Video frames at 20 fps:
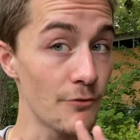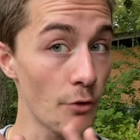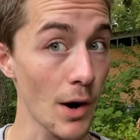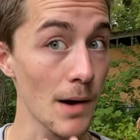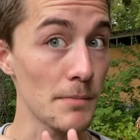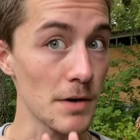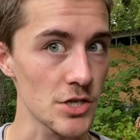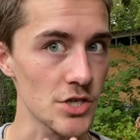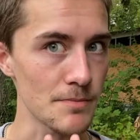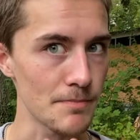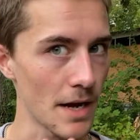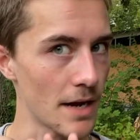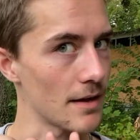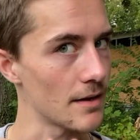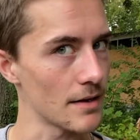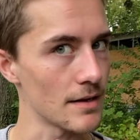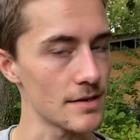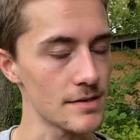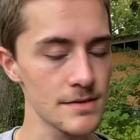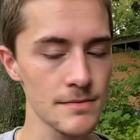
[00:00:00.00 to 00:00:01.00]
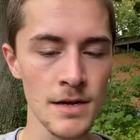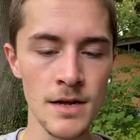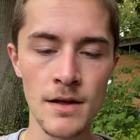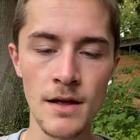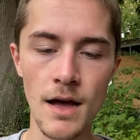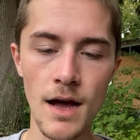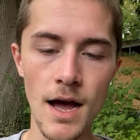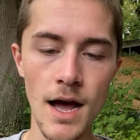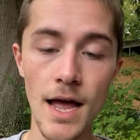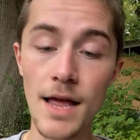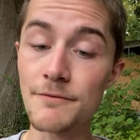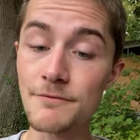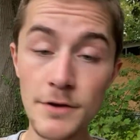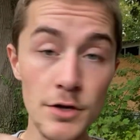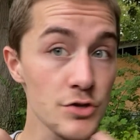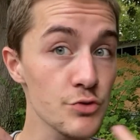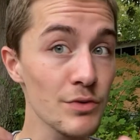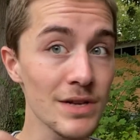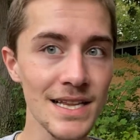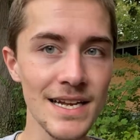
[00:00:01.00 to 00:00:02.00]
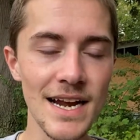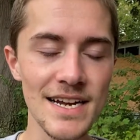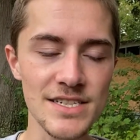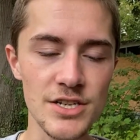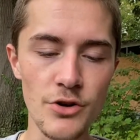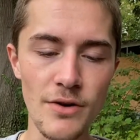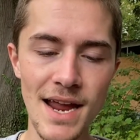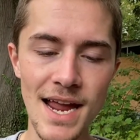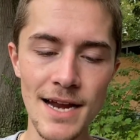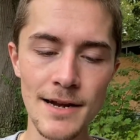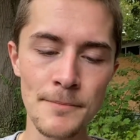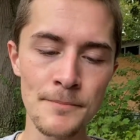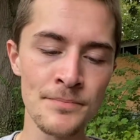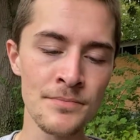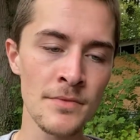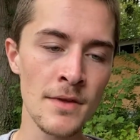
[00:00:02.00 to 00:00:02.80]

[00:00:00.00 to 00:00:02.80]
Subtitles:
For a budget pen it is. It feels really nice in your hand.